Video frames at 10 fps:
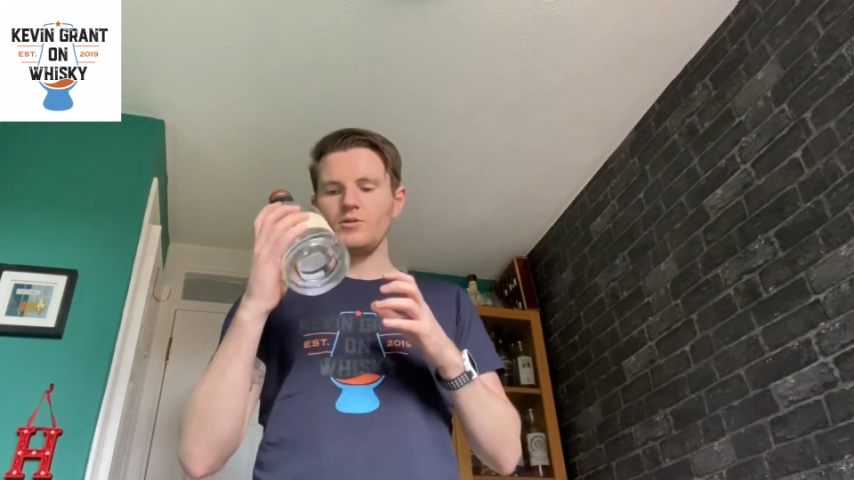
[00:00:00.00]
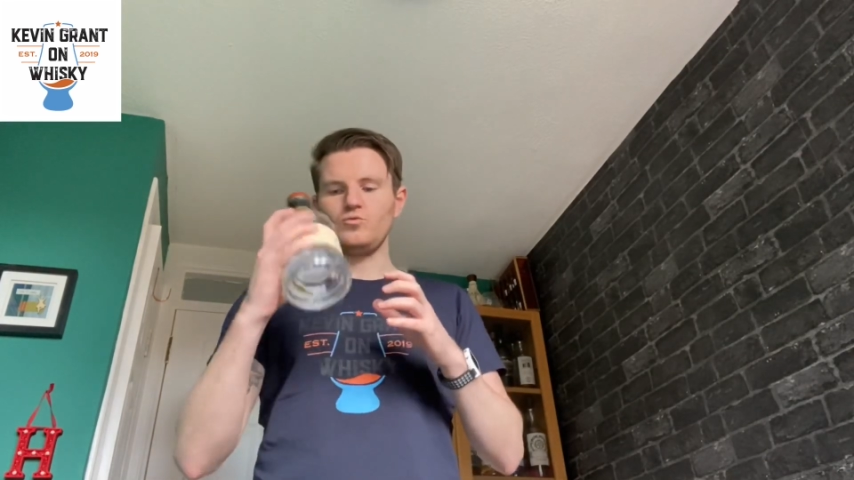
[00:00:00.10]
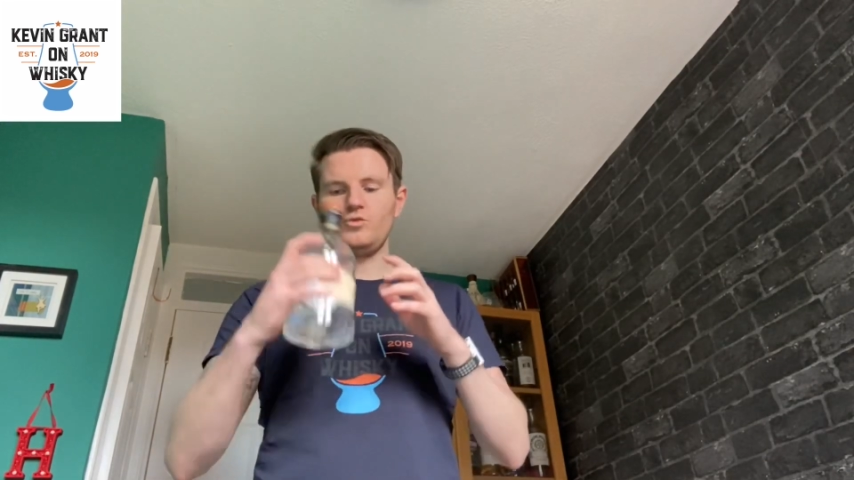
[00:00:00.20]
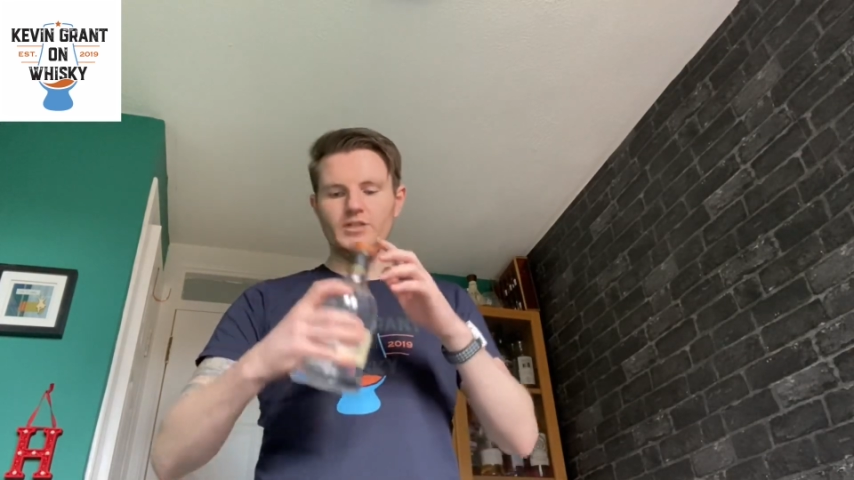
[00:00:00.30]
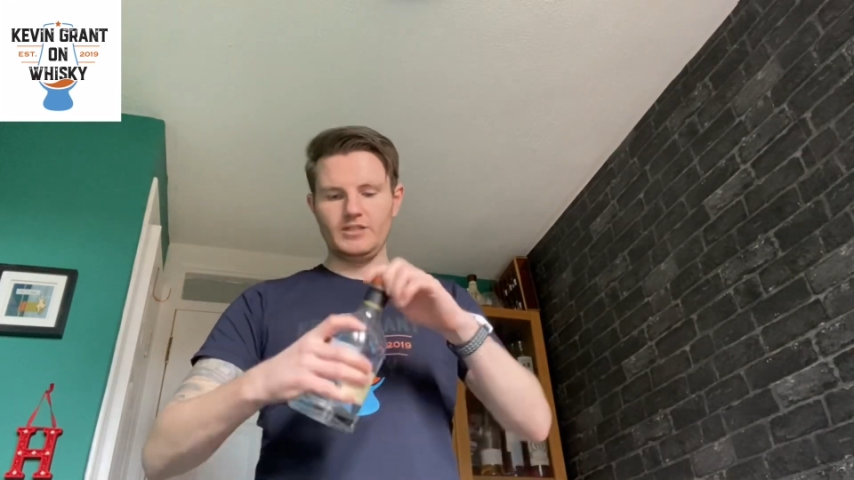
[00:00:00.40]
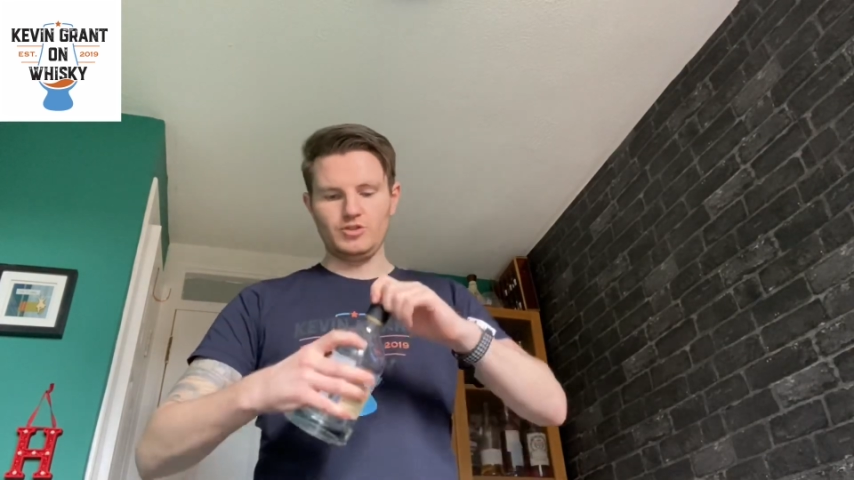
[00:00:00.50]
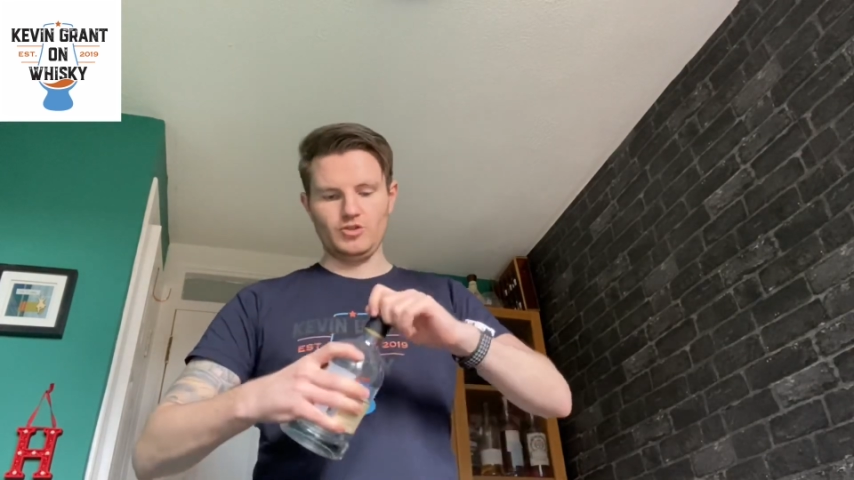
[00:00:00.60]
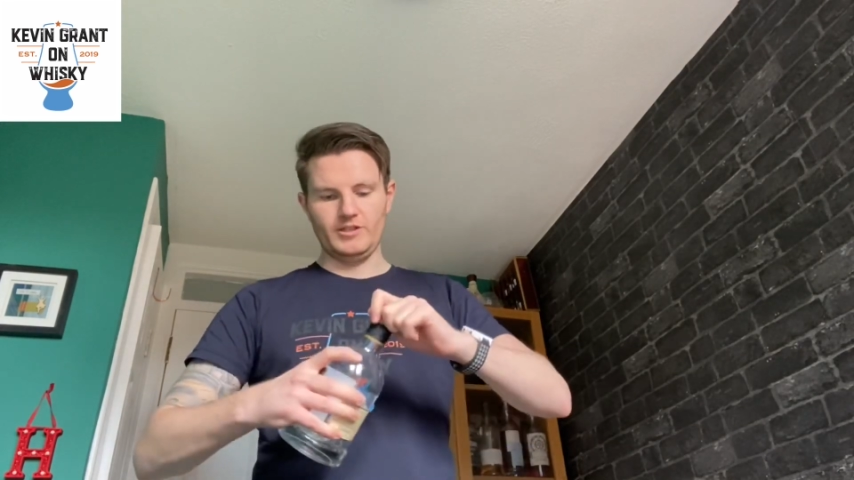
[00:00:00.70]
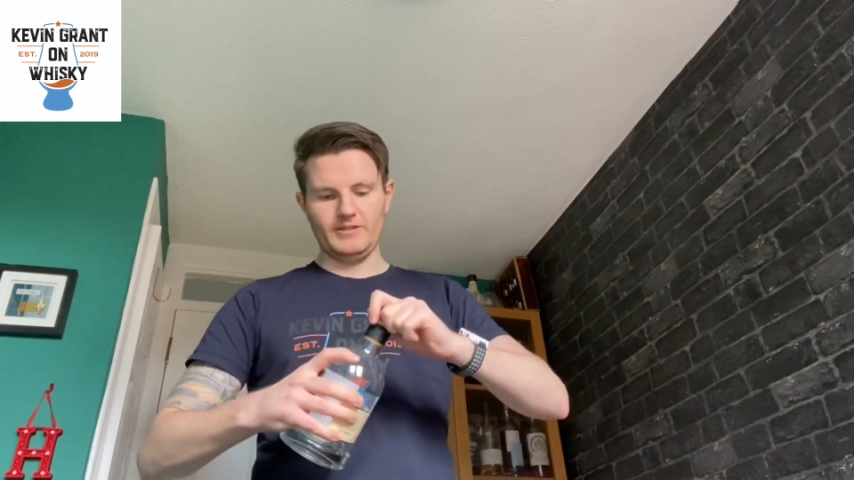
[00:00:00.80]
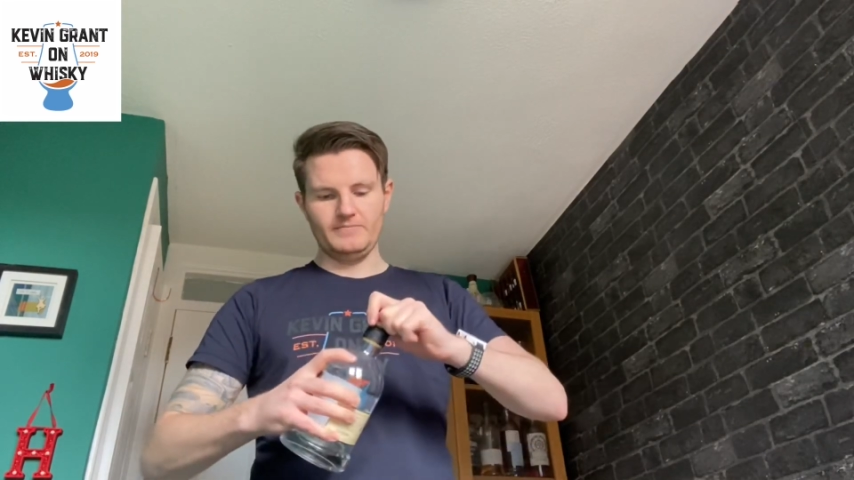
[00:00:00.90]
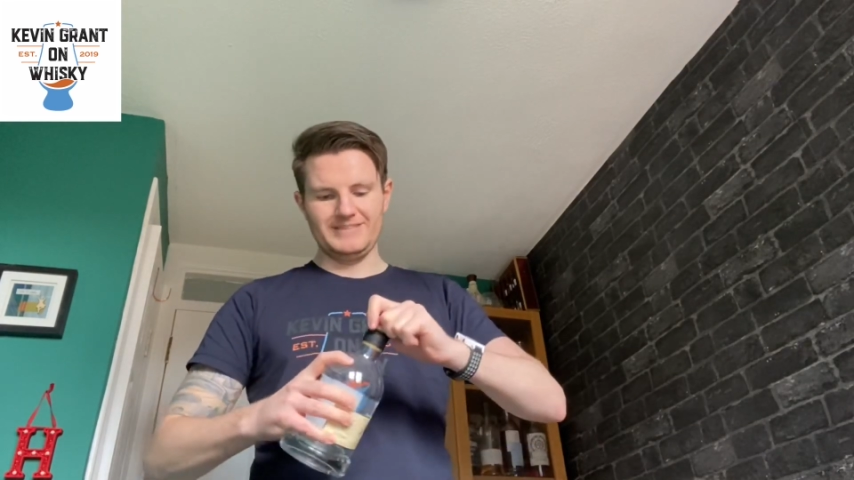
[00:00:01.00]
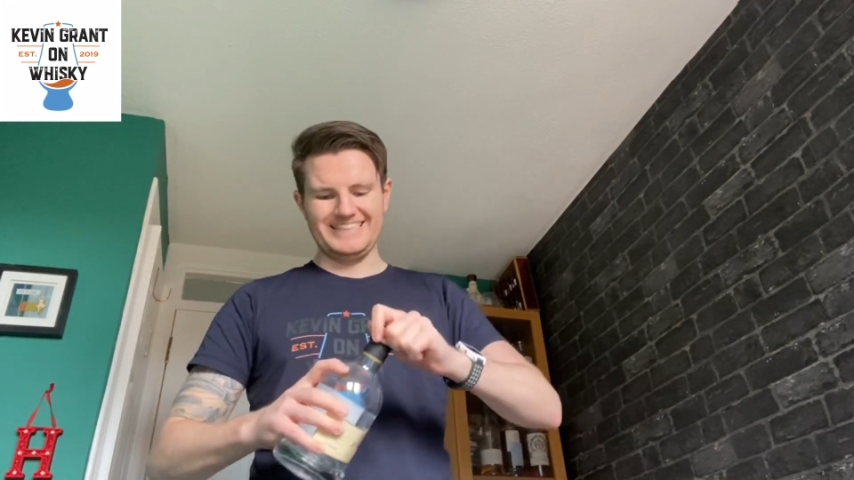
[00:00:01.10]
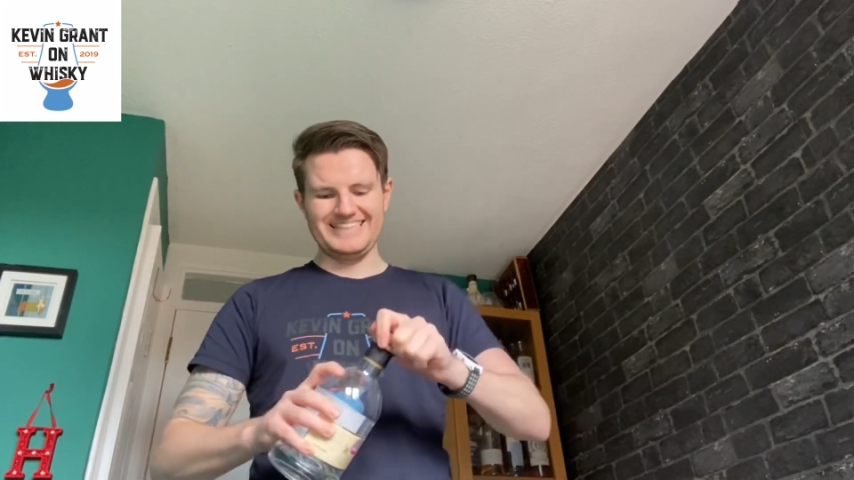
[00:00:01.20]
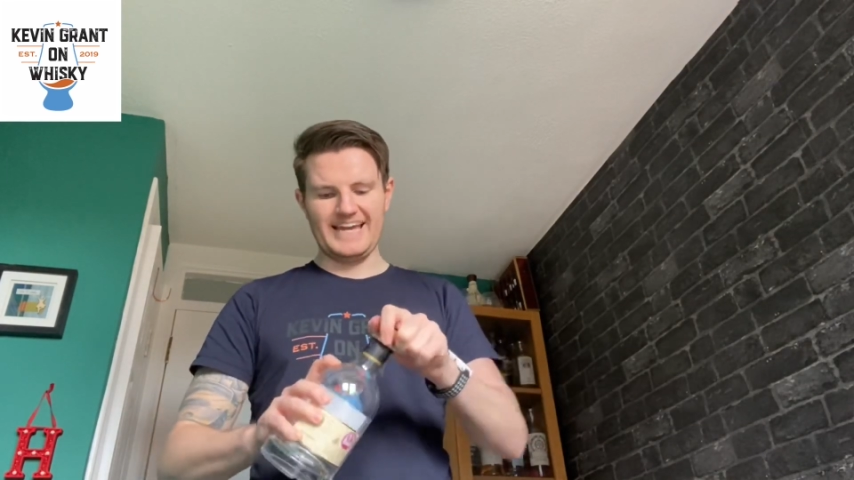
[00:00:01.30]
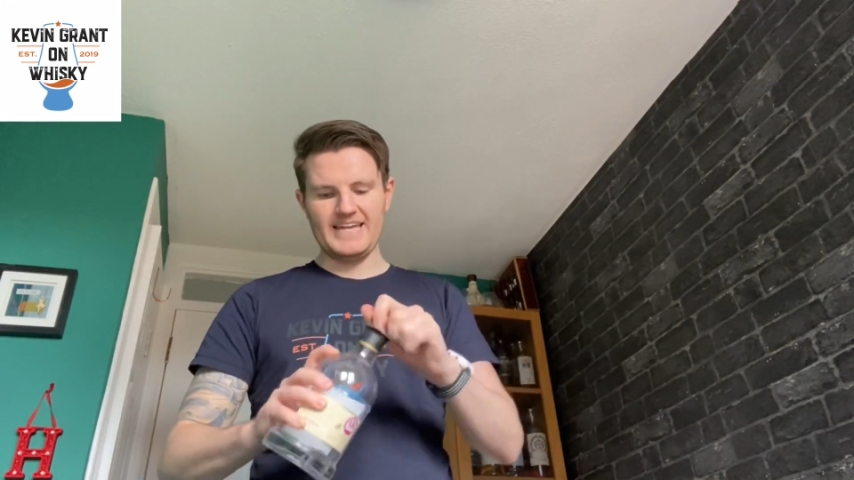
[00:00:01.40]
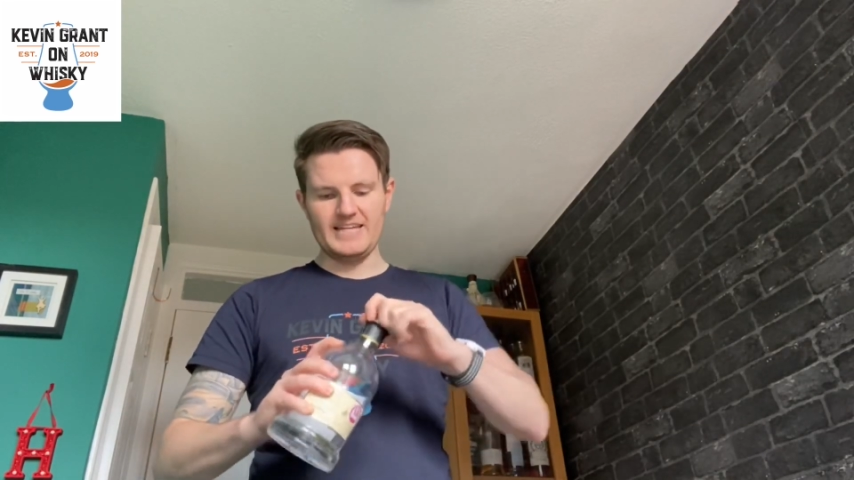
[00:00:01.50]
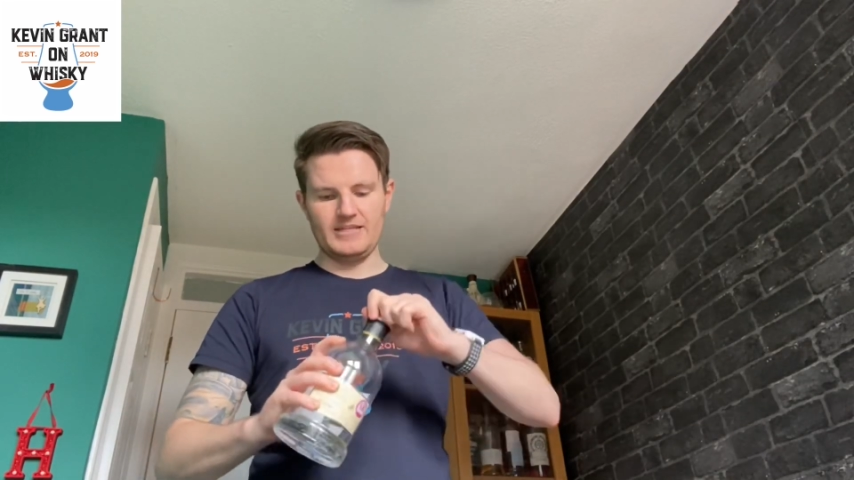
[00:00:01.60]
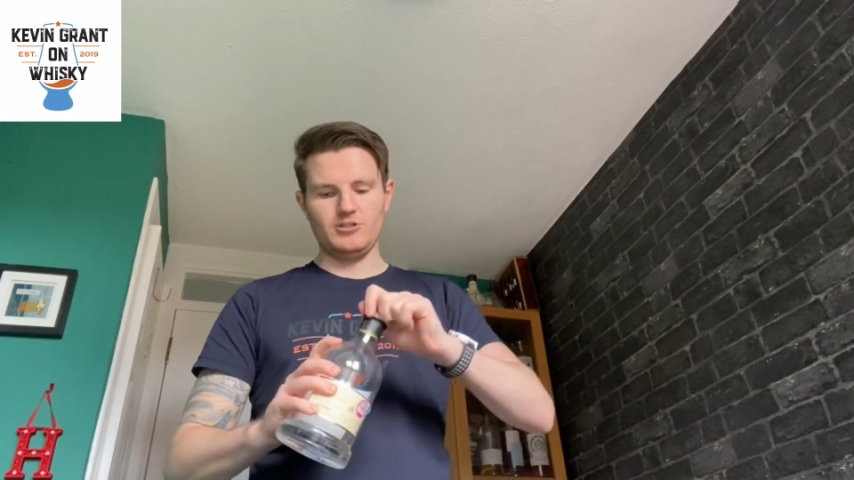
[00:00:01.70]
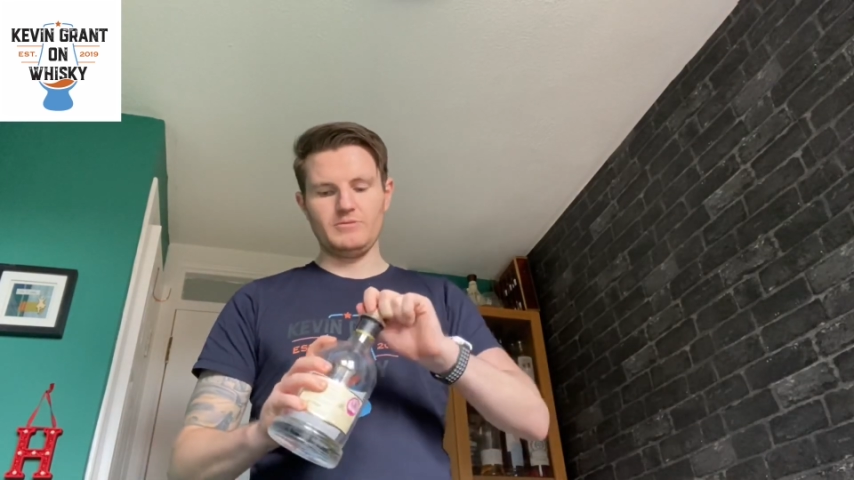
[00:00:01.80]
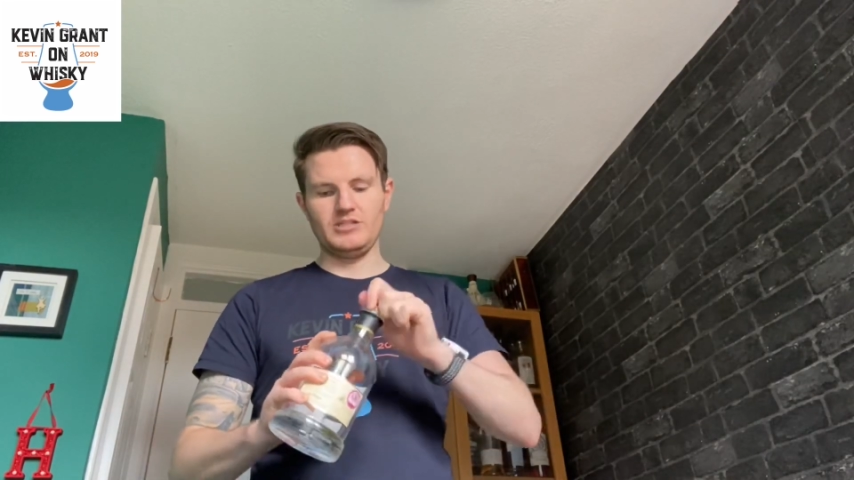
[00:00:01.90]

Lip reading: Really enjoyed it. The tiniest wee